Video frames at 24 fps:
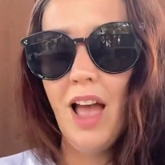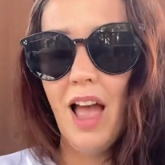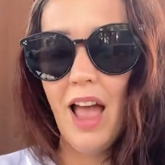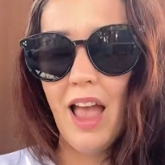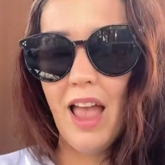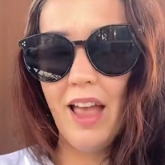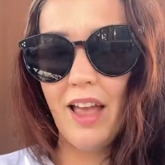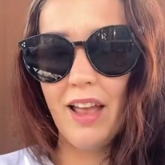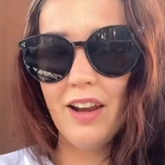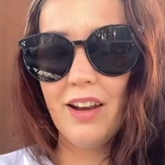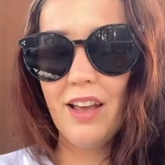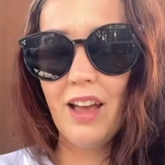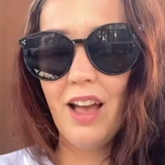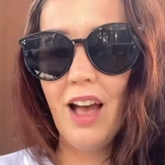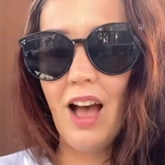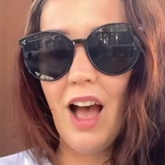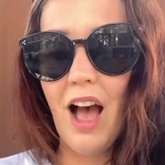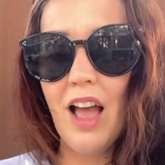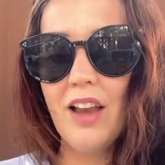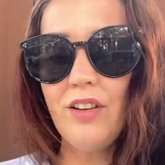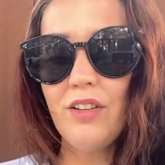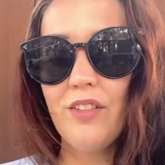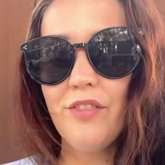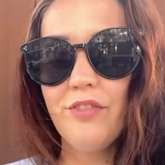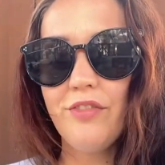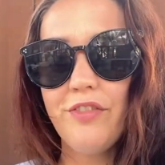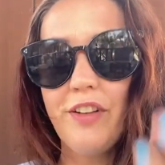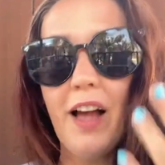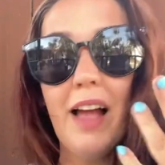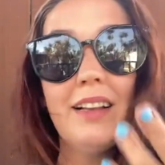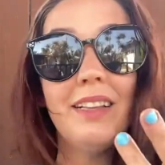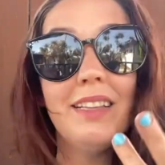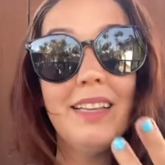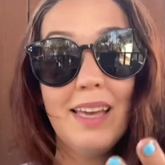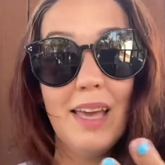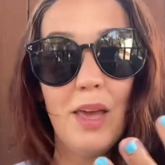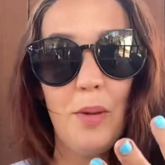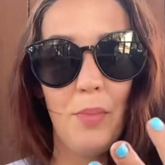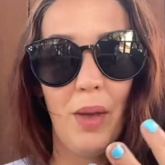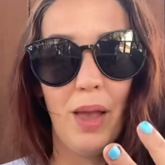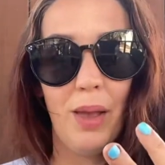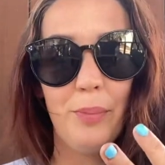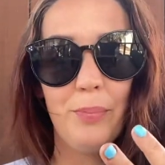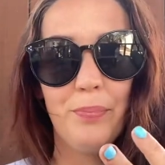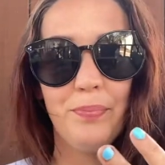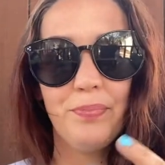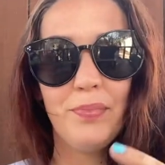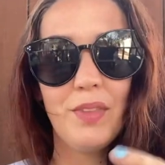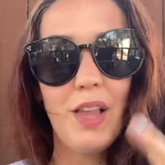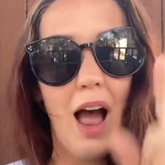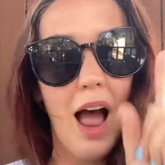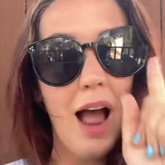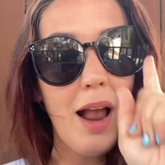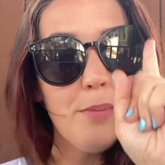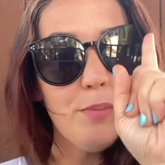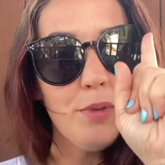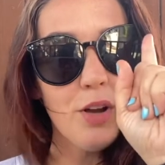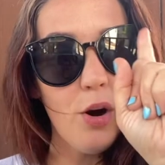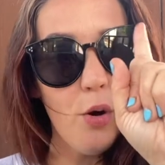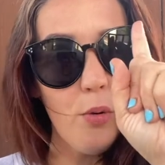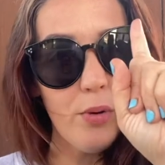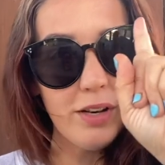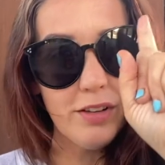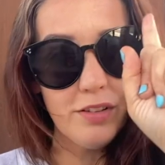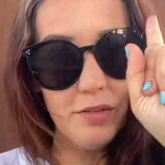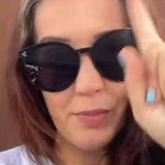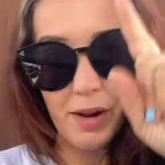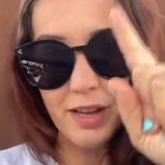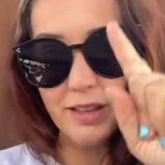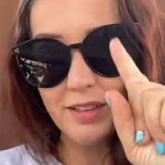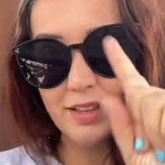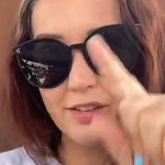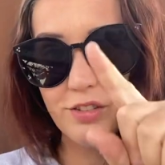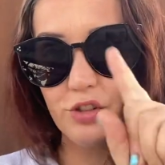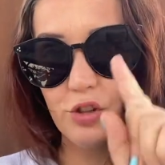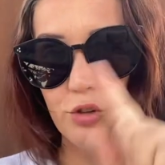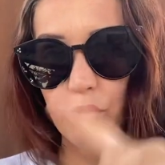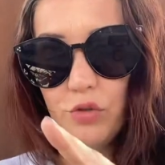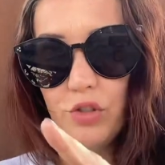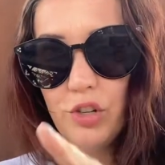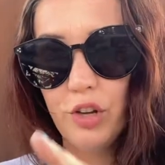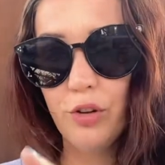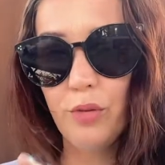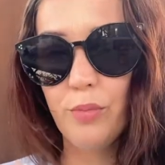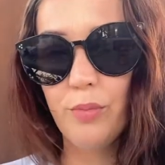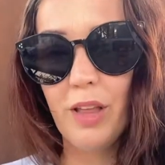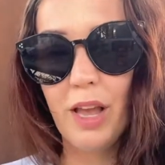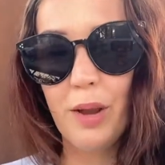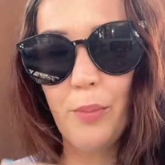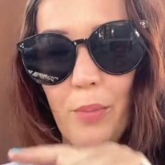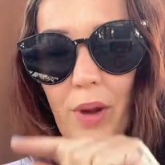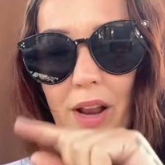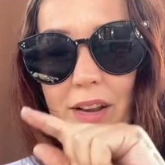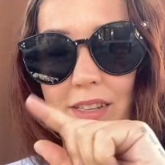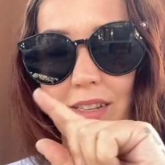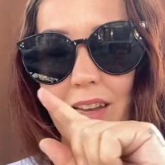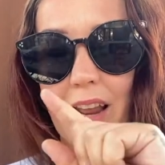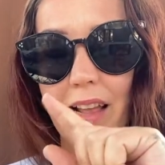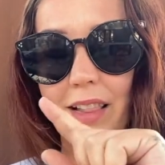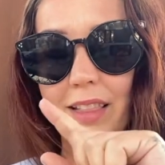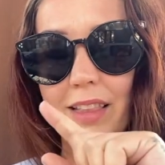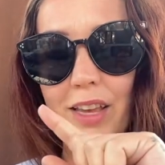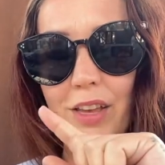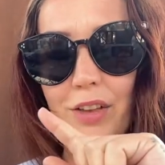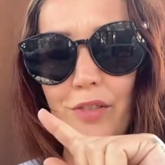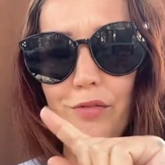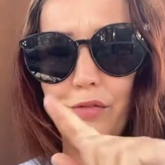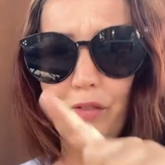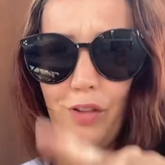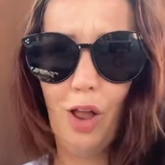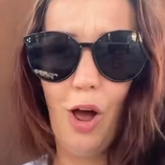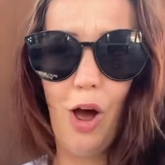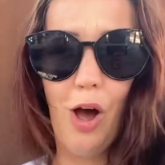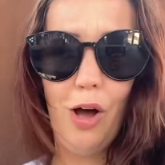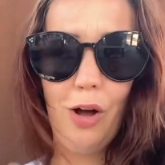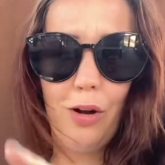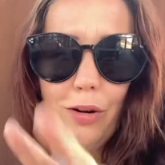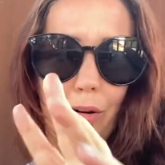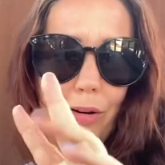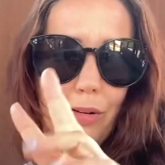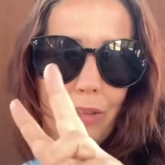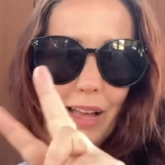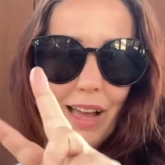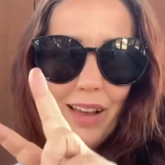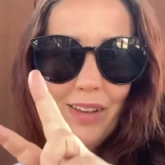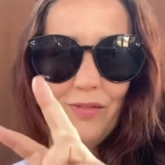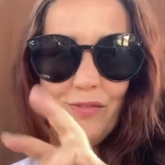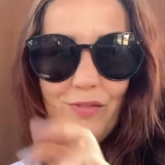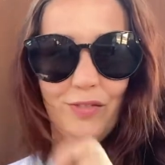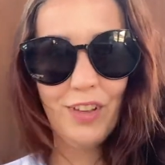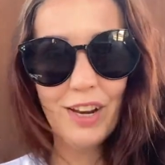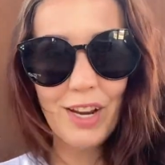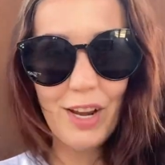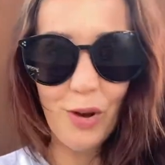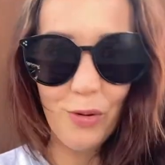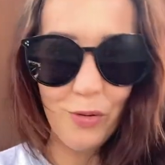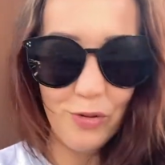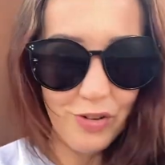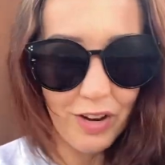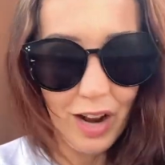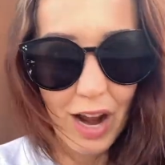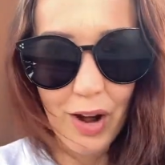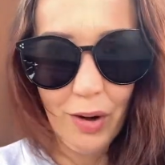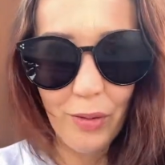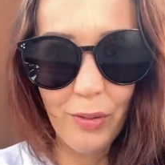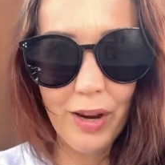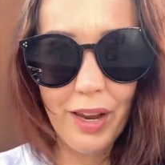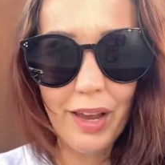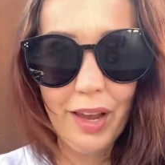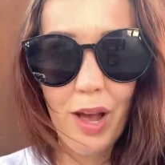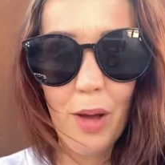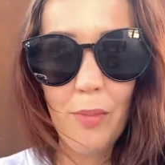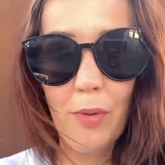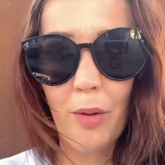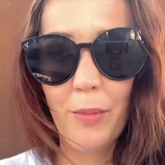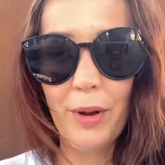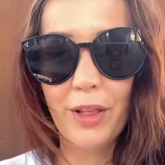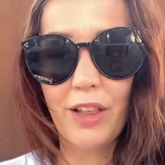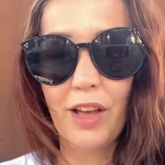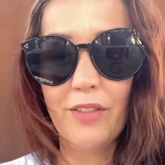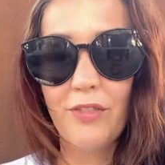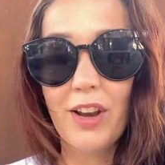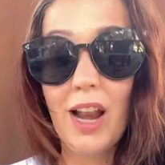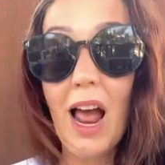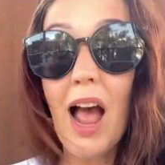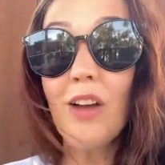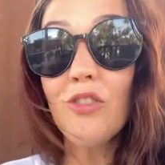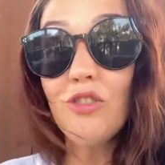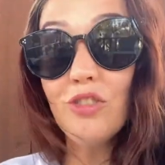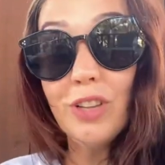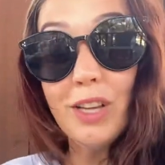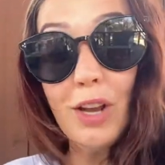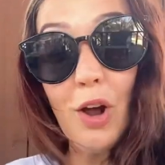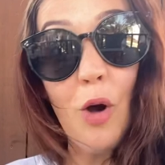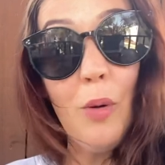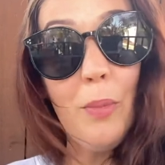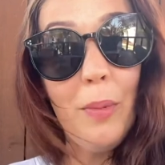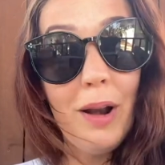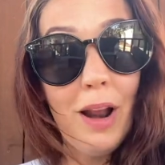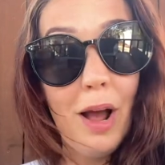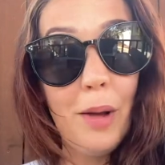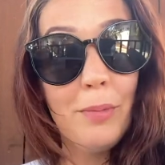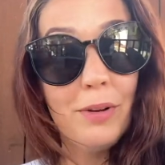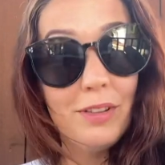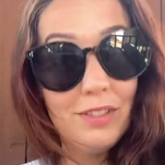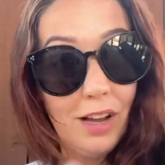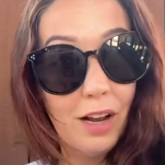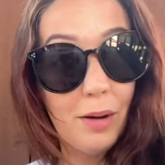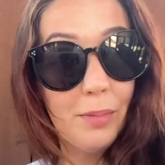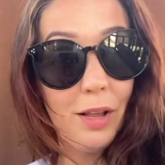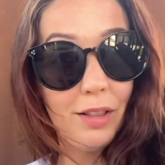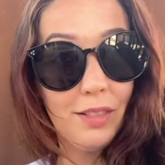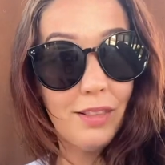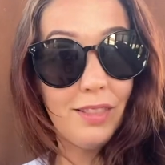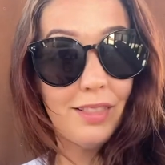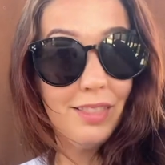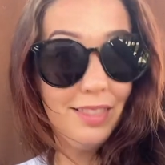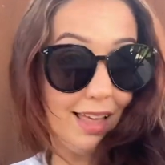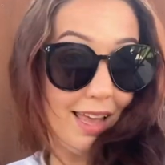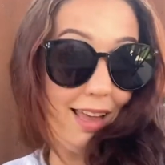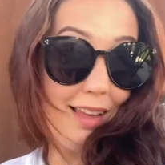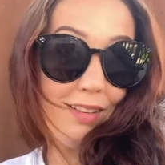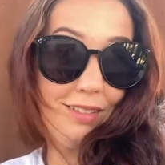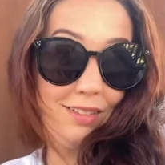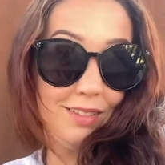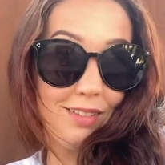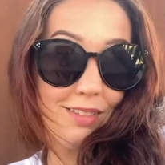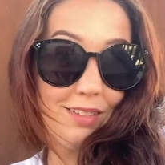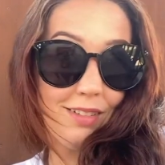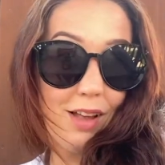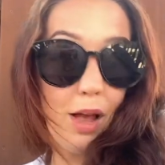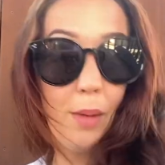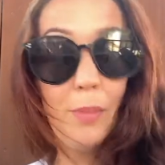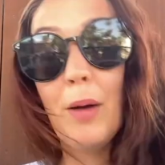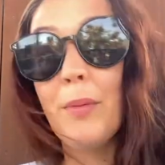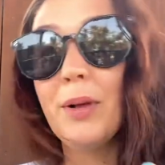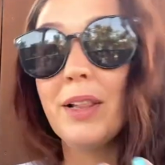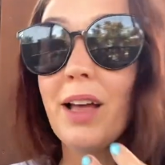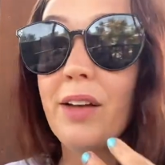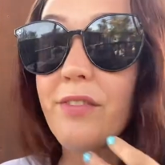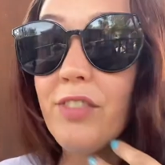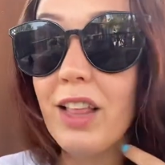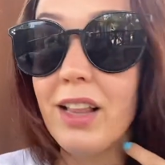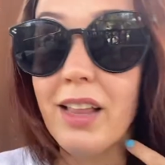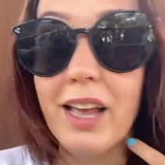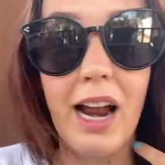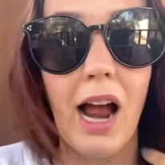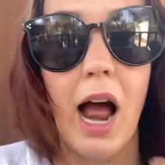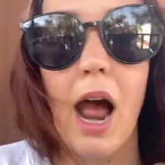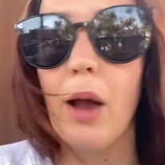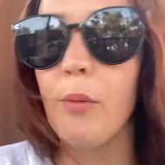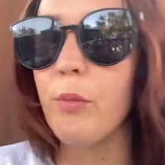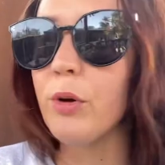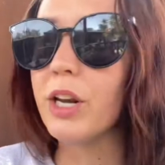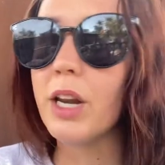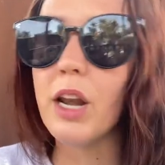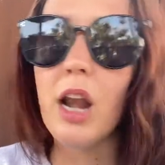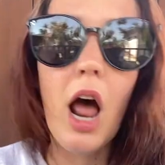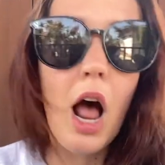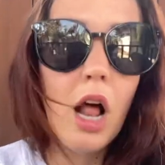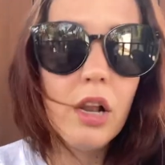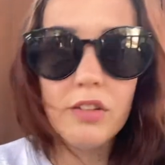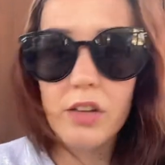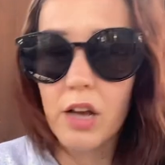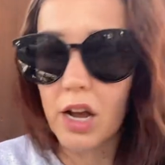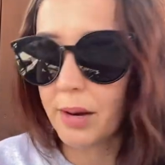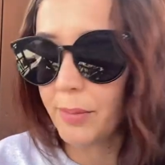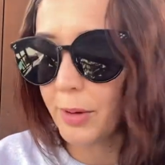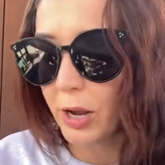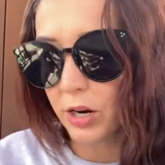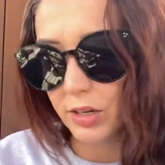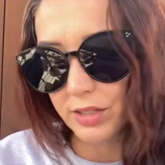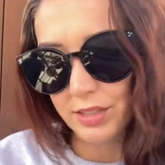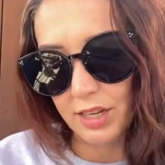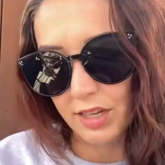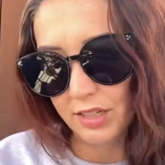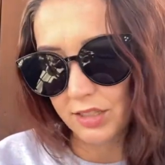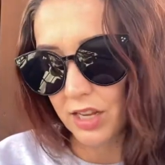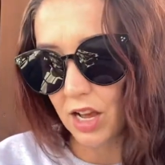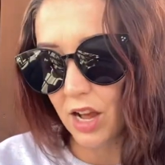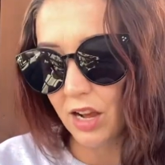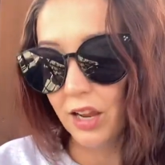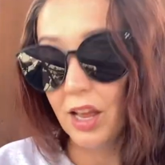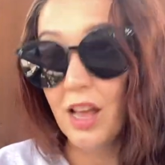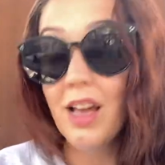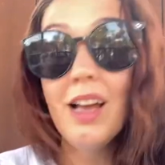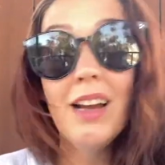And I finally hit me. I'm going to make this YouTube like my daily vlog or like video diary about my life and actually open up and talk about things about my life that like I would not talk about on TikTok.